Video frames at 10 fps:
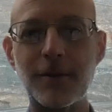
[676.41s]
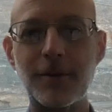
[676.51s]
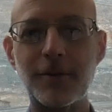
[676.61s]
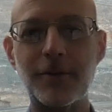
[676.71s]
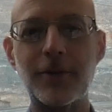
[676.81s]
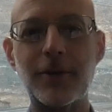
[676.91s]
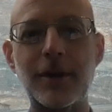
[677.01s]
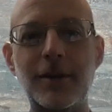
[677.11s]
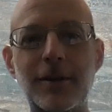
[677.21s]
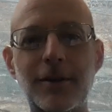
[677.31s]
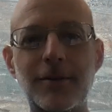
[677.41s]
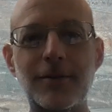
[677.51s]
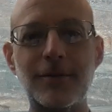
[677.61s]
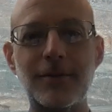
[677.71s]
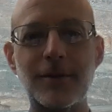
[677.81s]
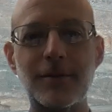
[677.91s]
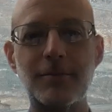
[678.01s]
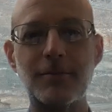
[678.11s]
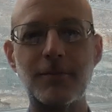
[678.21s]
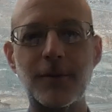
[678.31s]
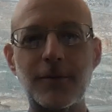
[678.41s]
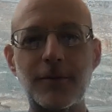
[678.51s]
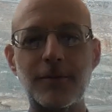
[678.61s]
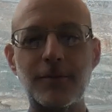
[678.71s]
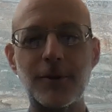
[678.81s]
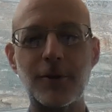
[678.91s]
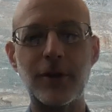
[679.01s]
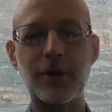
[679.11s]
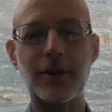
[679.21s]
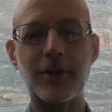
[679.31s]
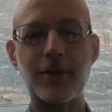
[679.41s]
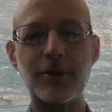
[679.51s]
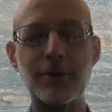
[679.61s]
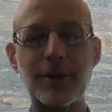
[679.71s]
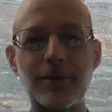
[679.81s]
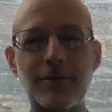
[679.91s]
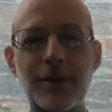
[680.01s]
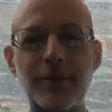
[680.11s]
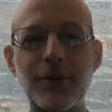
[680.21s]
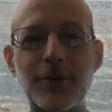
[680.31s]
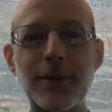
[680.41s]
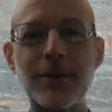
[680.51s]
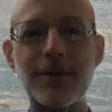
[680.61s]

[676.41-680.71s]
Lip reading: I don't know if there's any kind of closing thoughts that you want to leave us with.